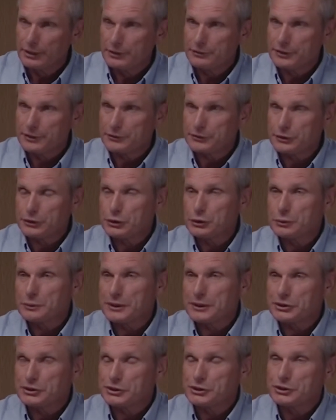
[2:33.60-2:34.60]
That the
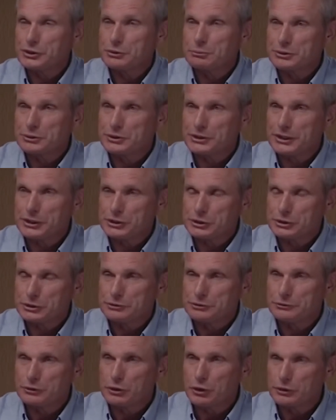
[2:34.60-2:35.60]
US is in possession
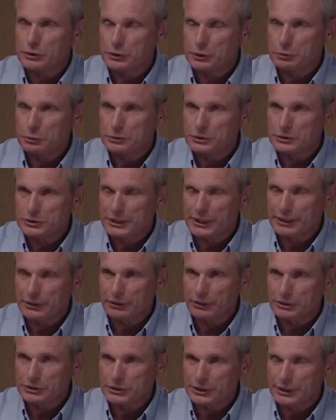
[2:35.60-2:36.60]
of non-human
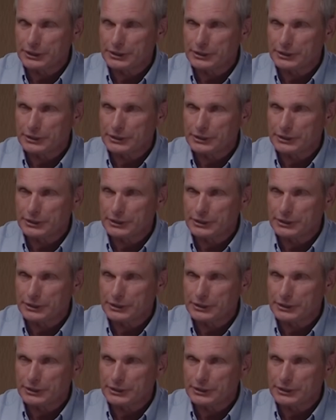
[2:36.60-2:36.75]
technology.